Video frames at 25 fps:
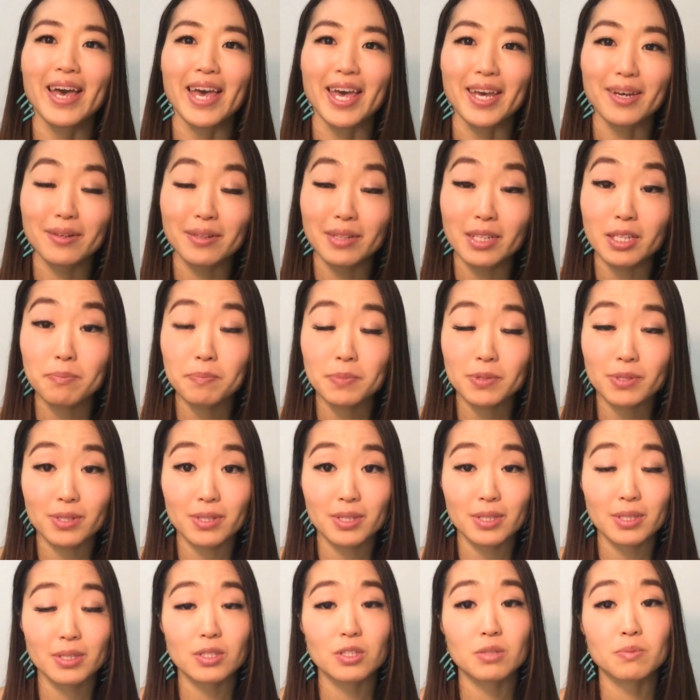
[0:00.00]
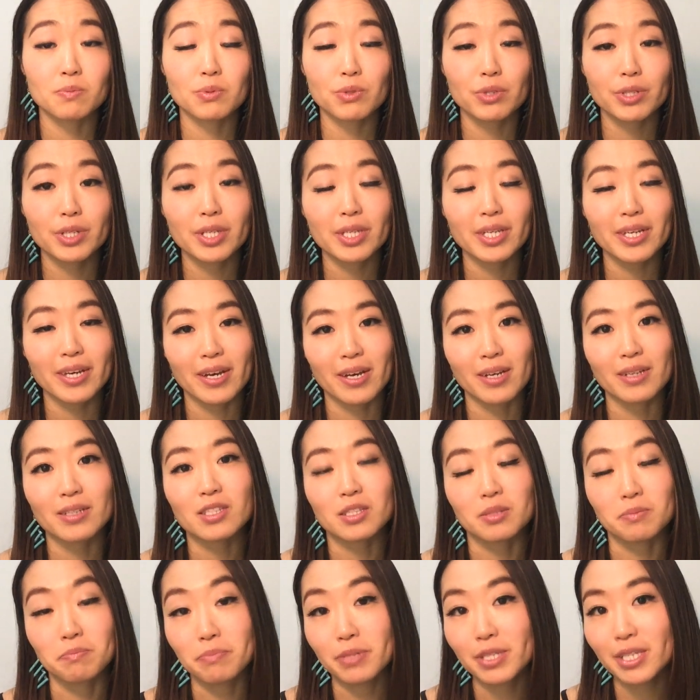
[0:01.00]
Eclipses bring
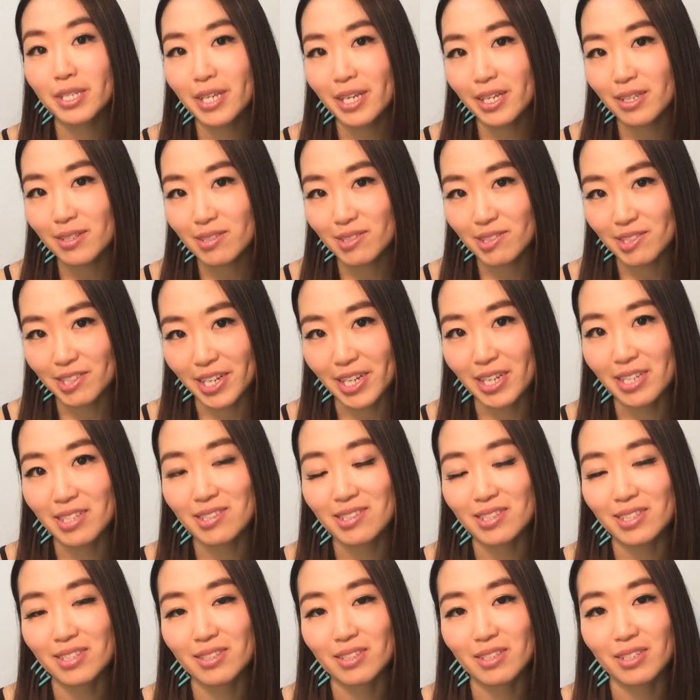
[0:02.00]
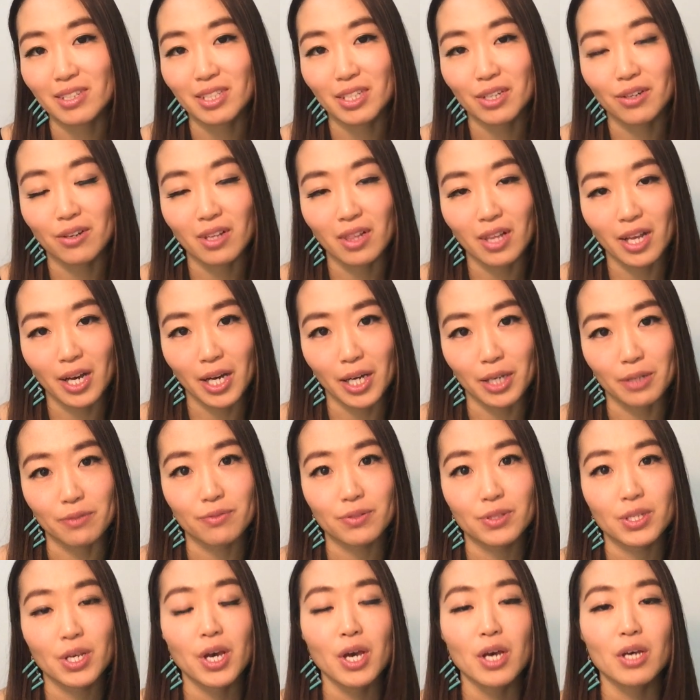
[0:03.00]
us biggest changes in our
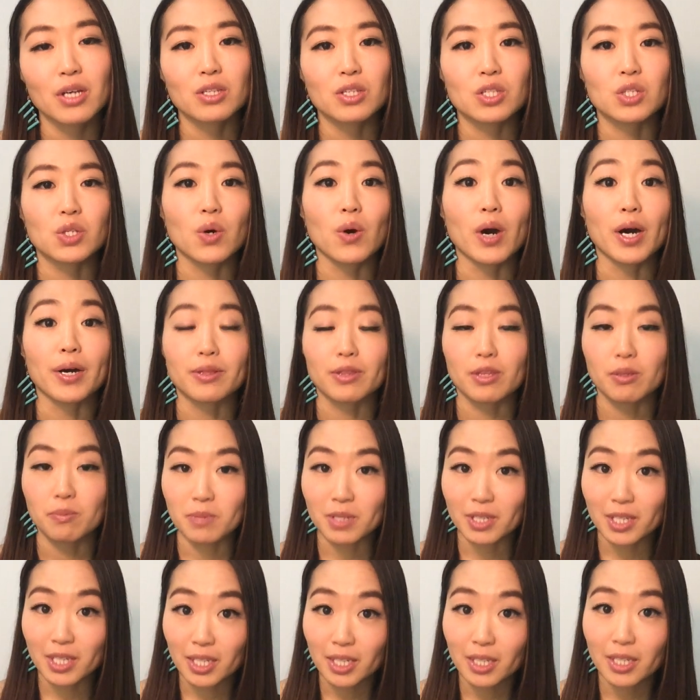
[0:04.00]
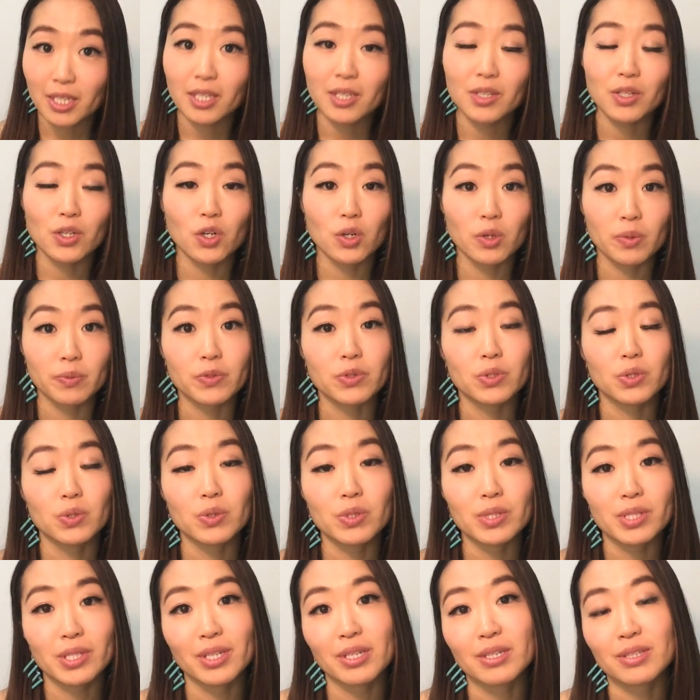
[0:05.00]
lives. So at the beginning of
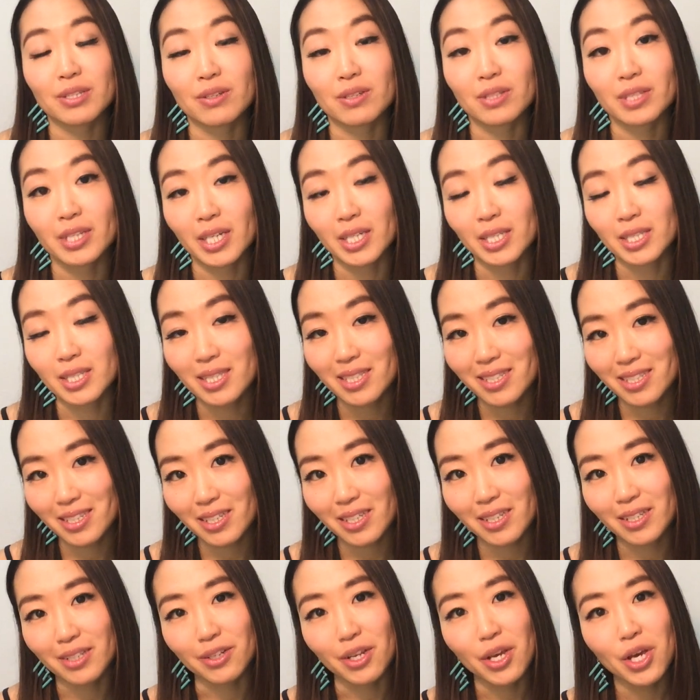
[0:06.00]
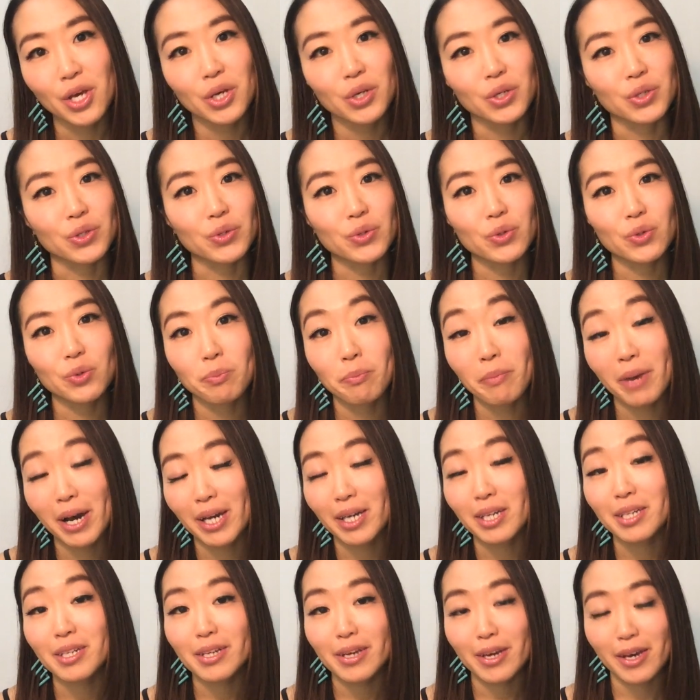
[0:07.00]
2019, you
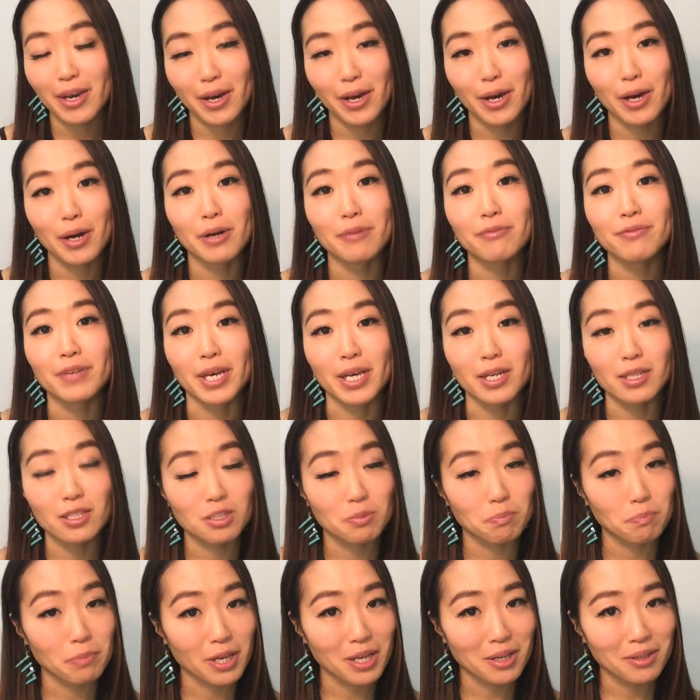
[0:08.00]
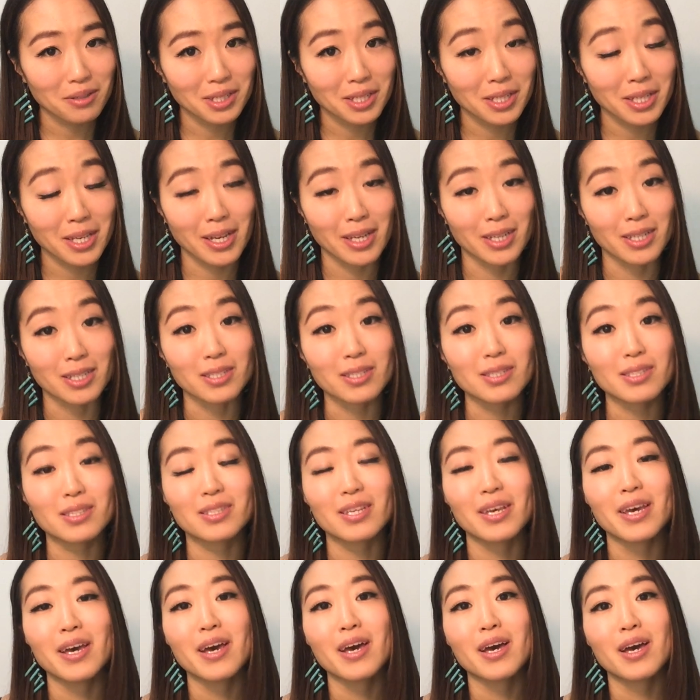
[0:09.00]
might have
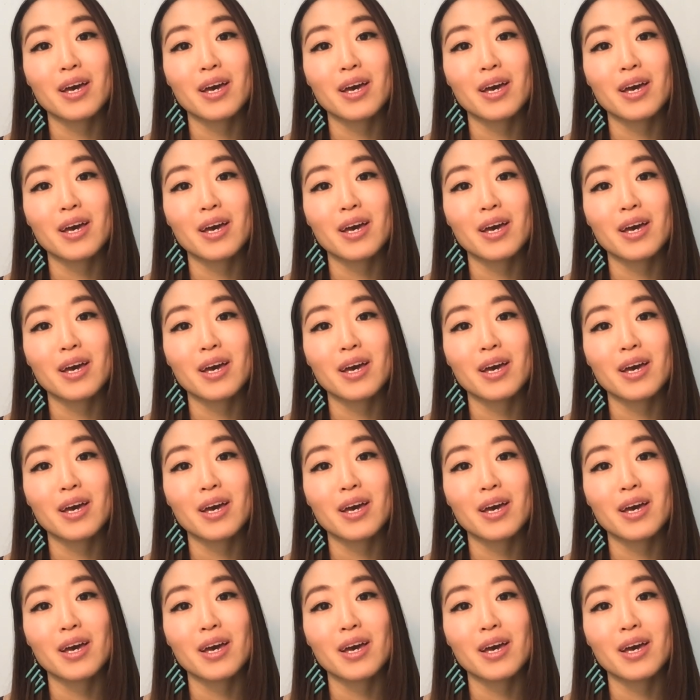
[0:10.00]
experienced